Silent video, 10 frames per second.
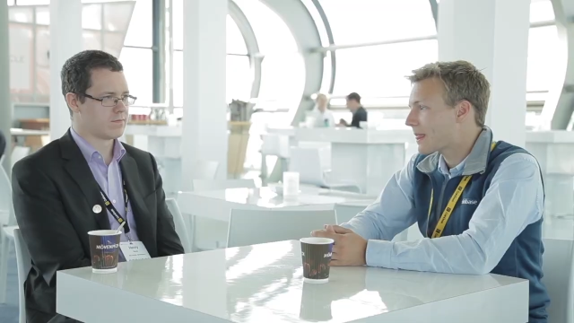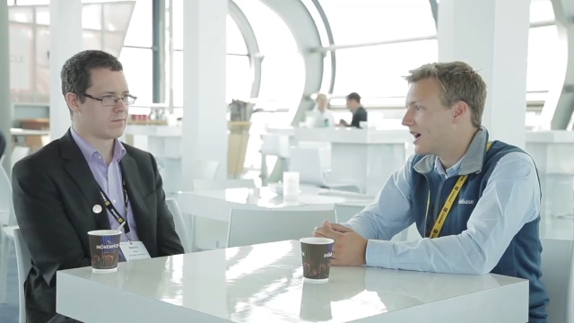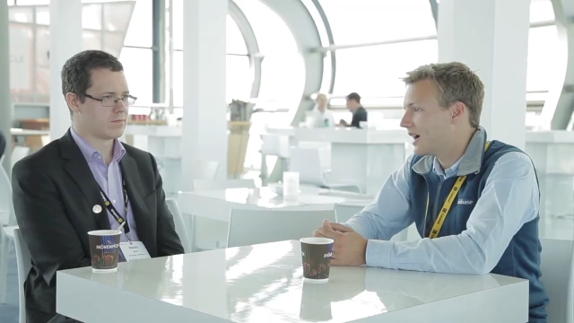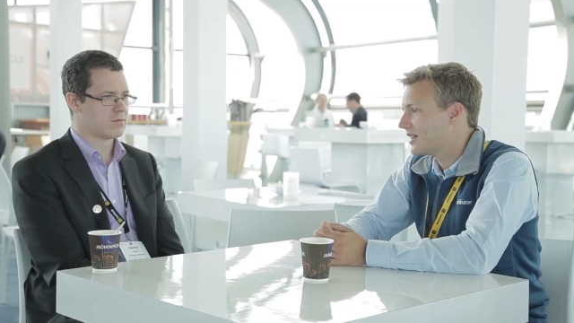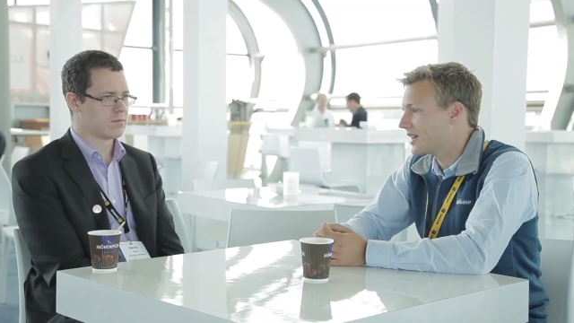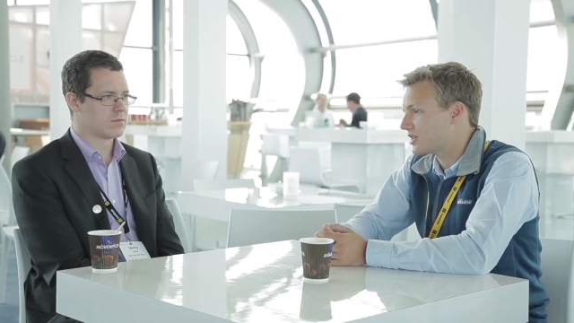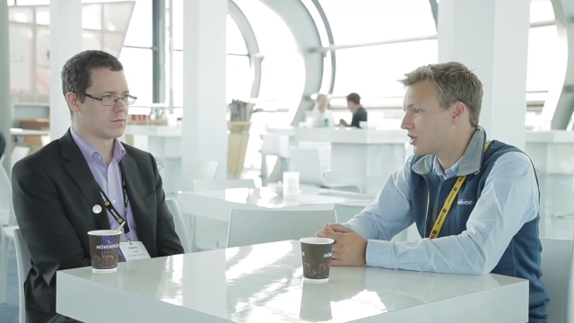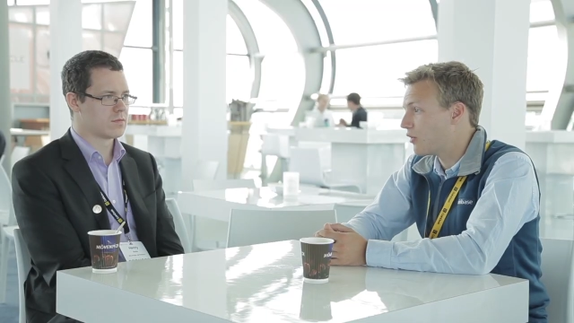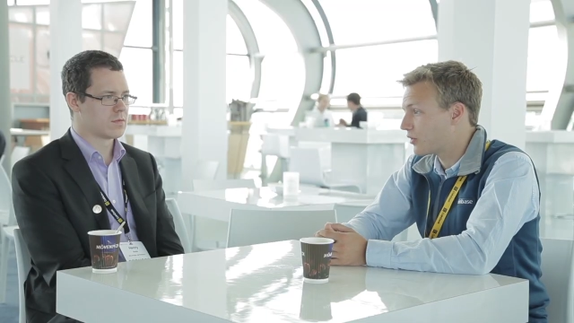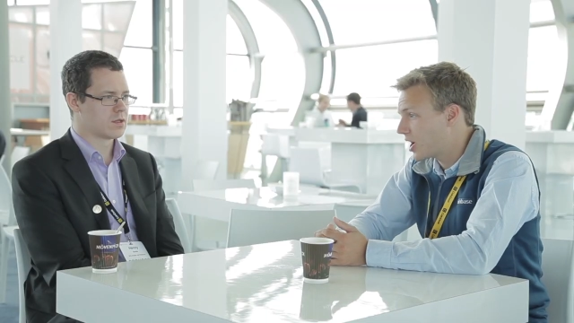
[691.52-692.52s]
Speaker 1: I think it's
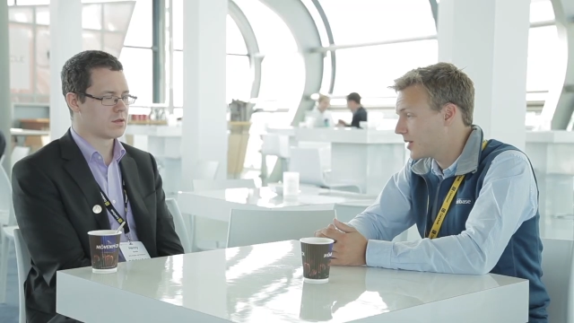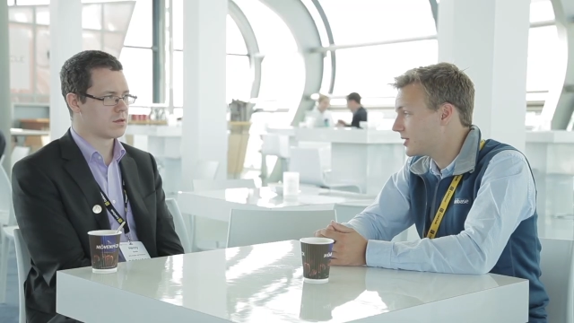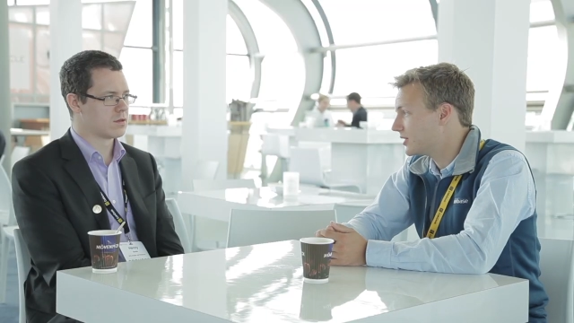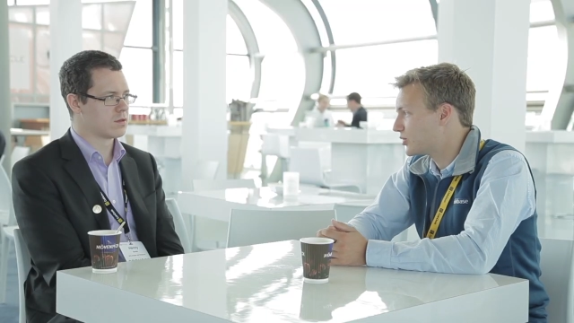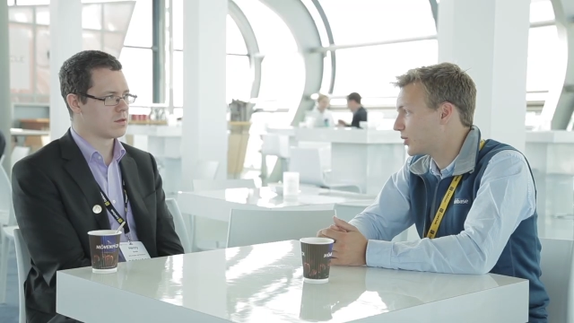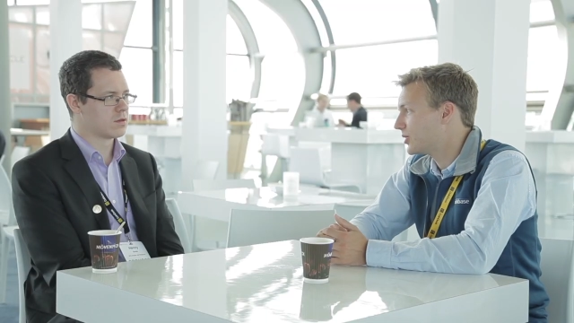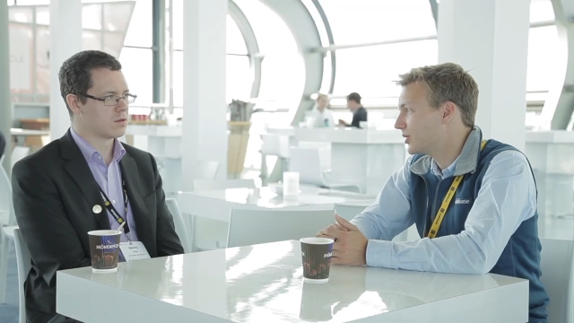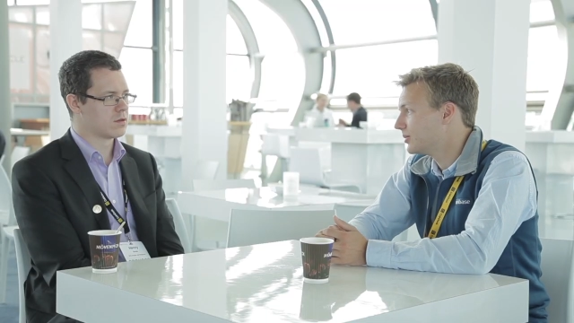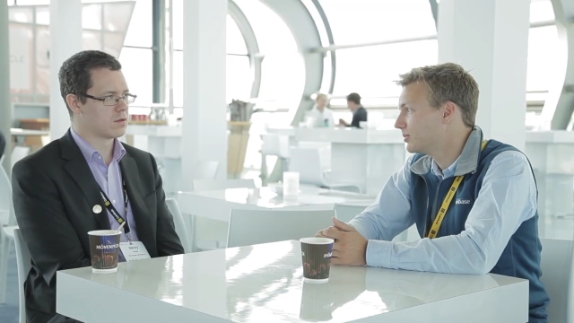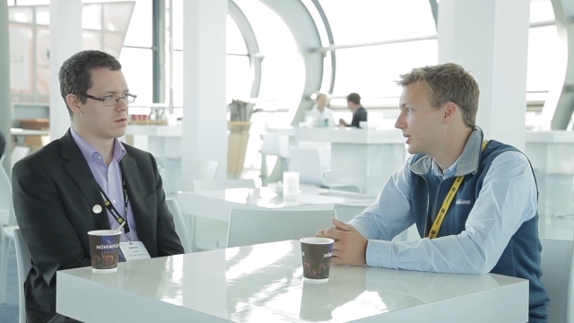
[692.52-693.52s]
overhyped in the short
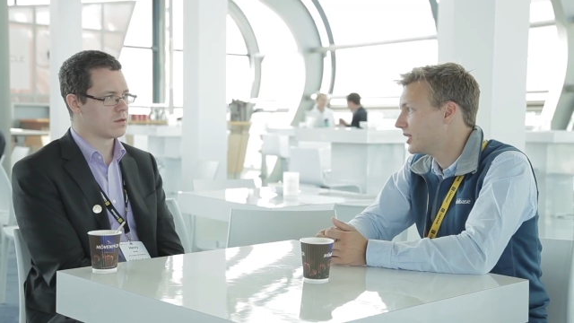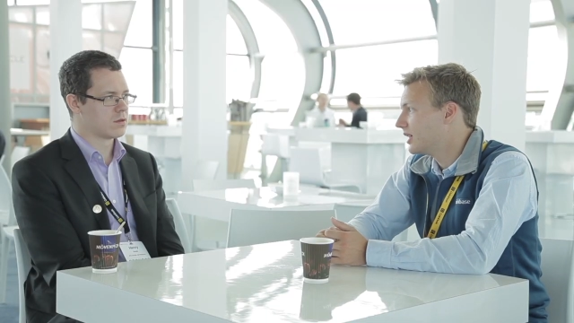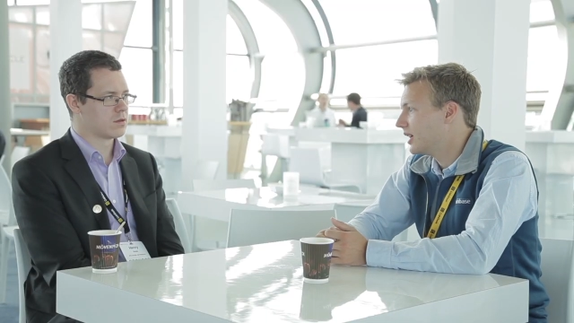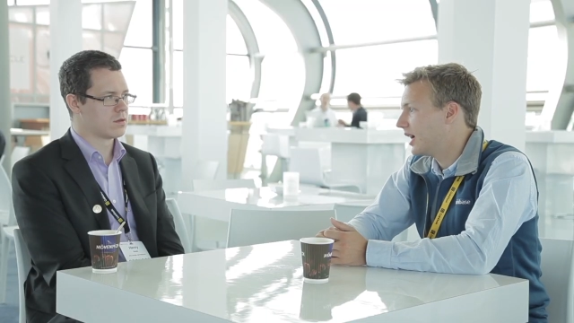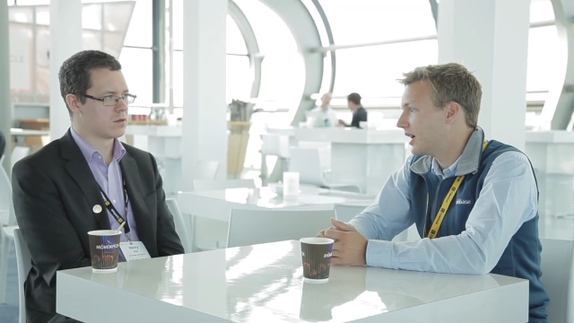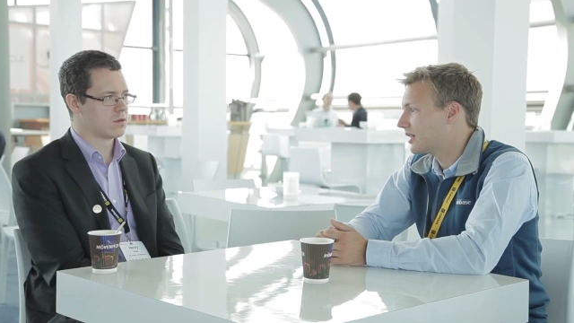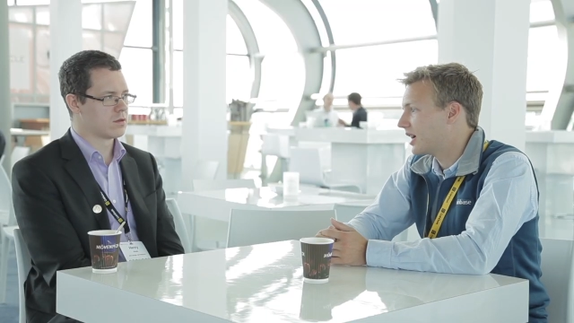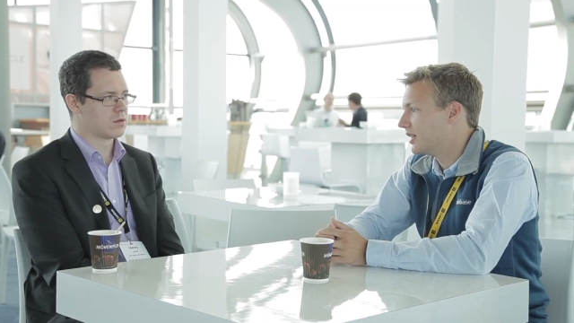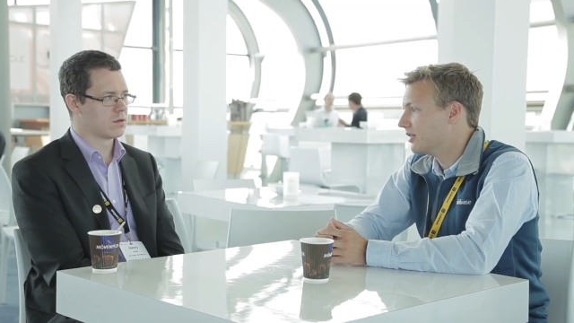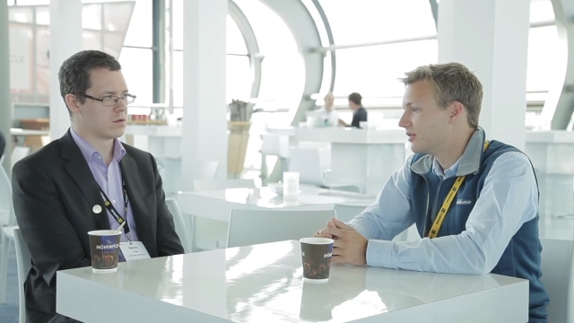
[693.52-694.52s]
term and
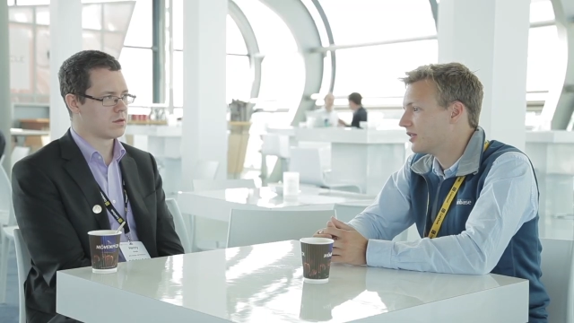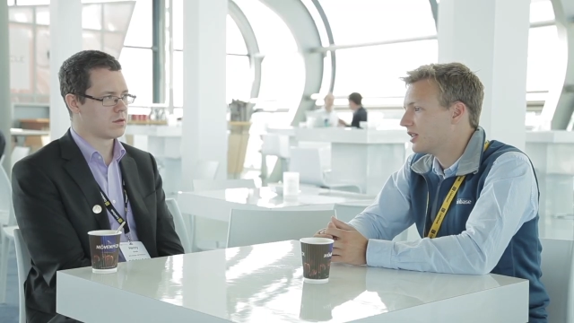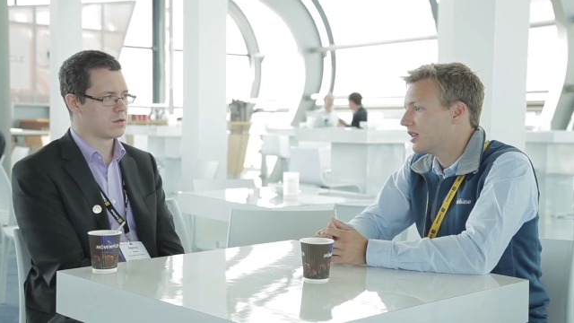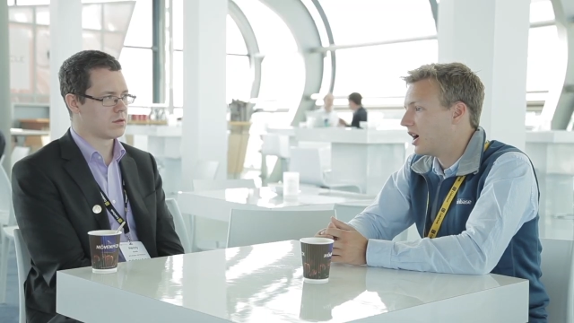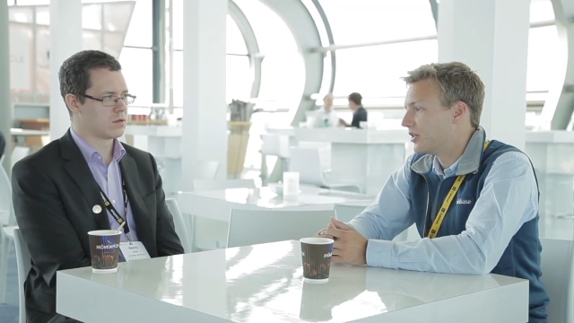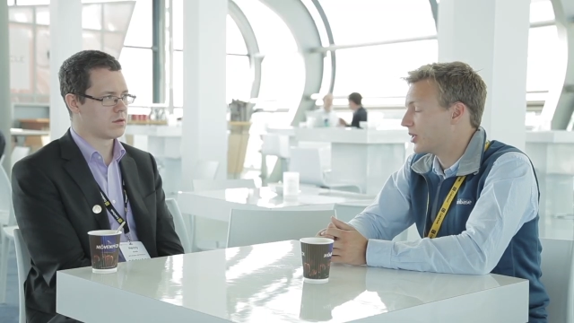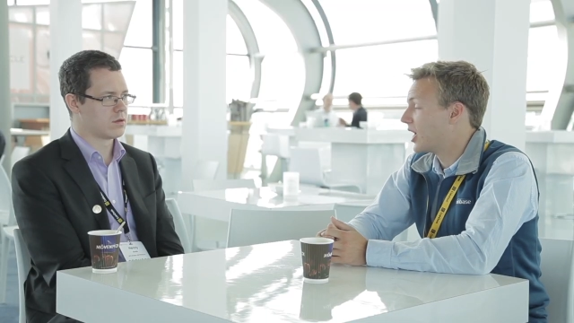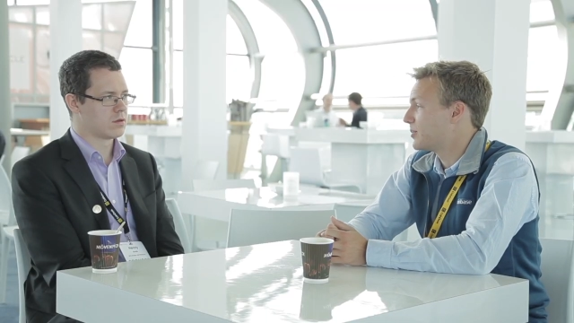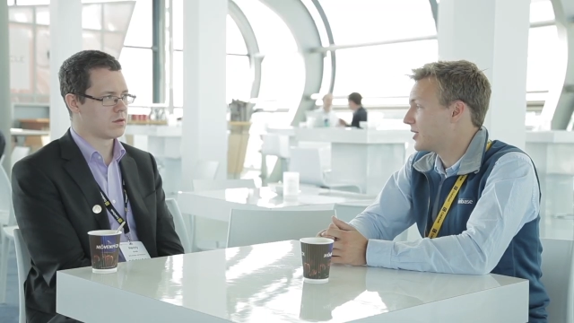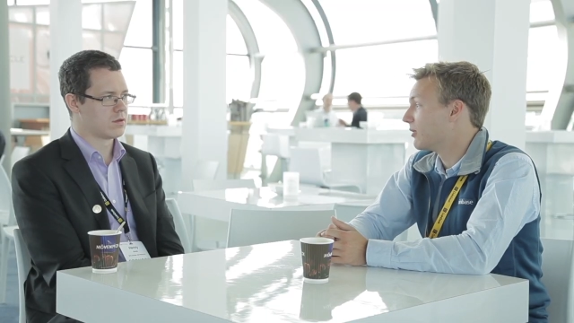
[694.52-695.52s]
kind of
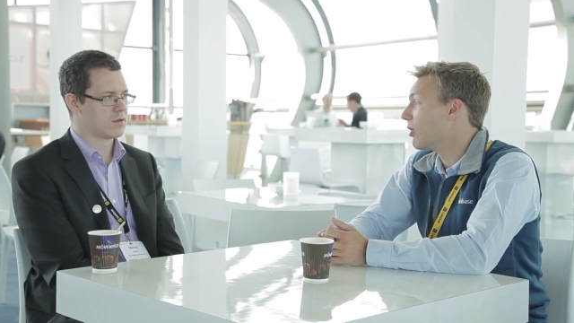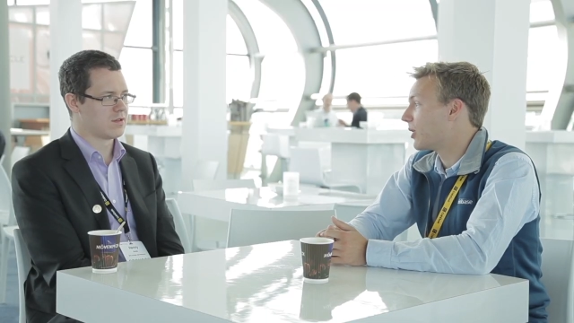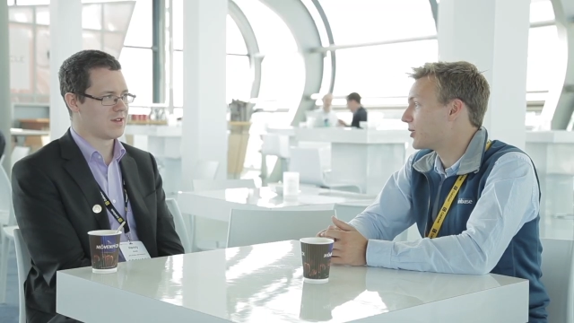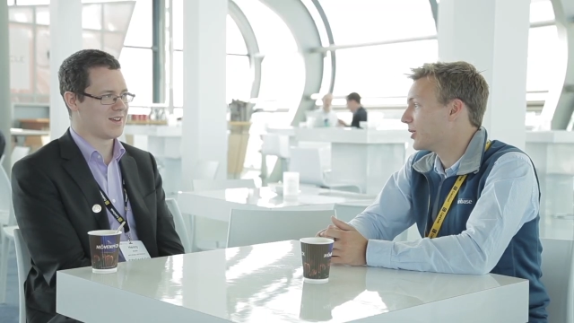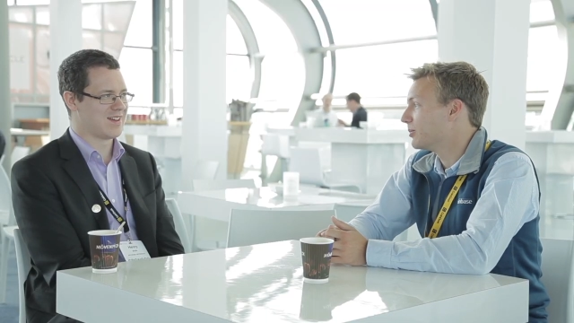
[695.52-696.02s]
underhyped in the long term.